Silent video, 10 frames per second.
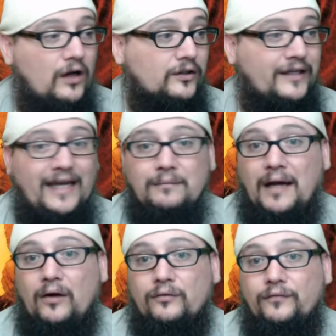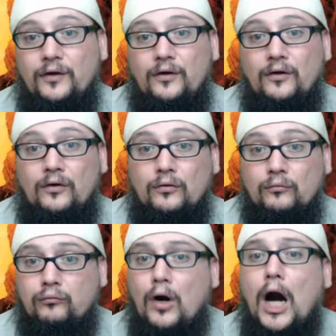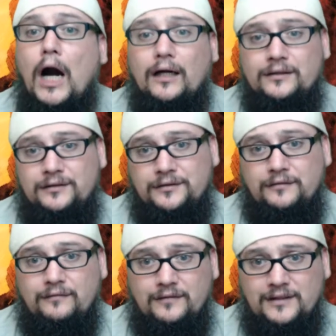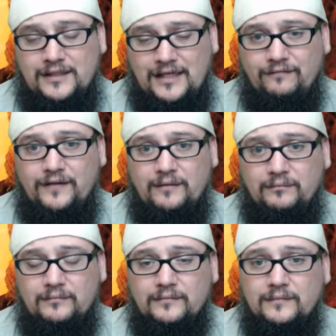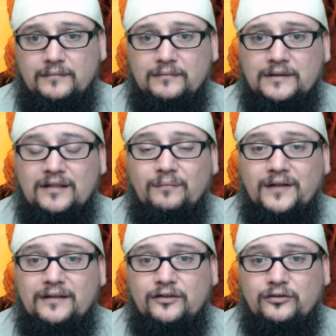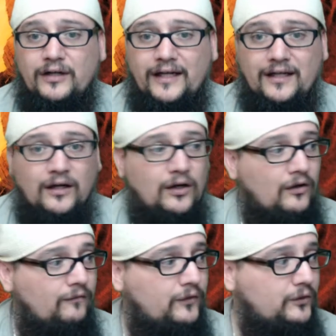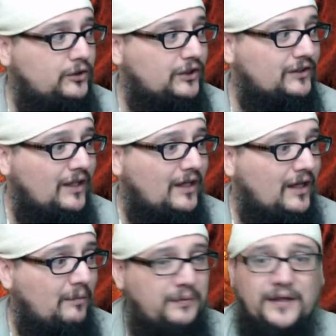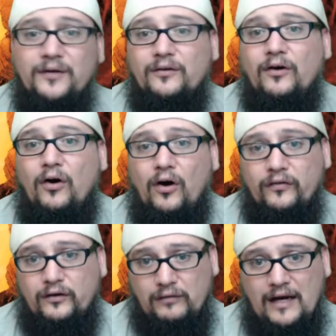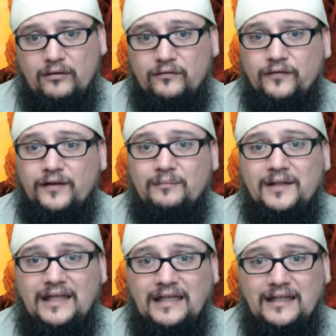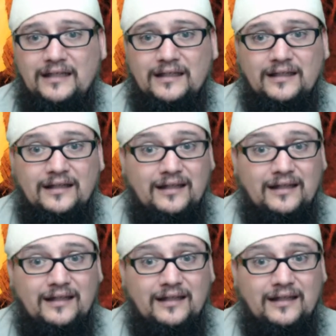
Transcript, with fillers: Water came out of rocks to give them something to drink. Food just appeared on the ground for them to eat.